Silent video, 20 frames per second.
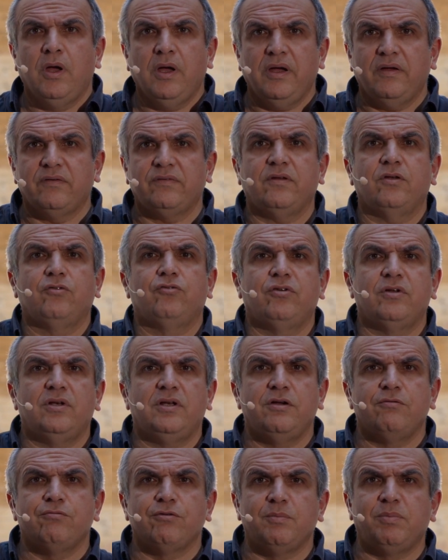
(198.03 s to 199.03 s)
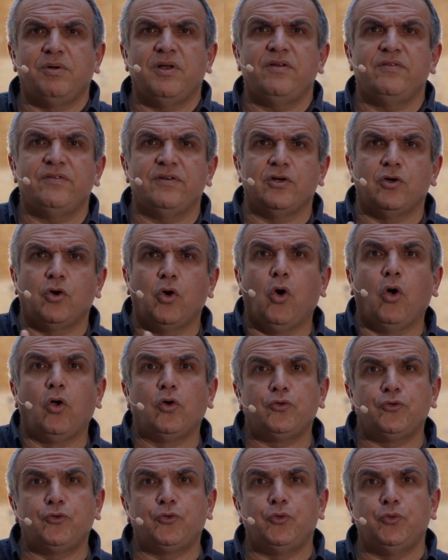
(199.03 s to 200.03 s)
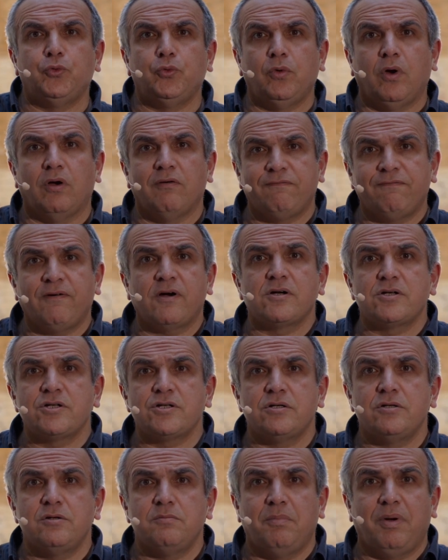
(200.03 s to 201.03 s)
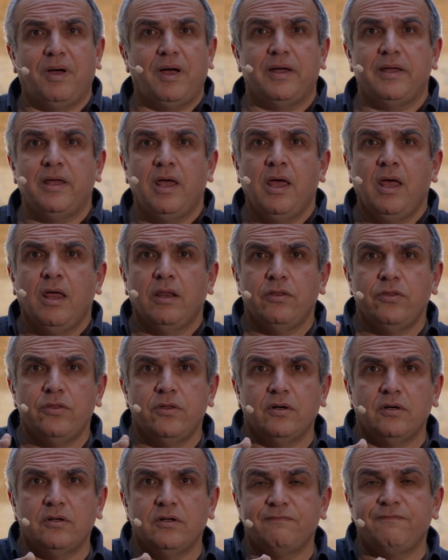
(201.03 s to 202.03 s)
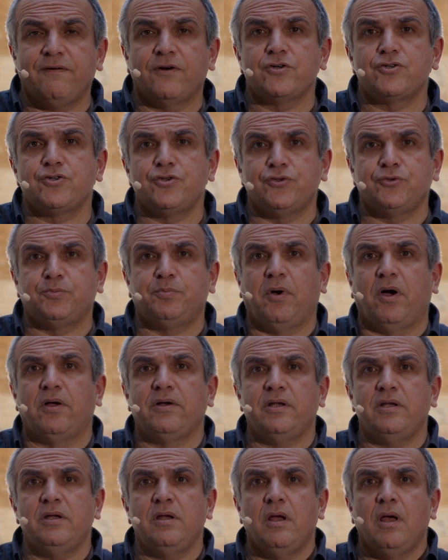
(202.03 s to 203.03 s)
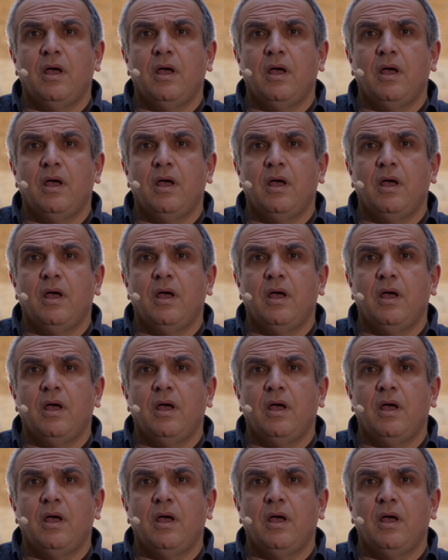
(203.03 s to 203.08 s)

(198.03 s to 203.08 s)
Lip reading: essentially replacing calls to a function by the function's body,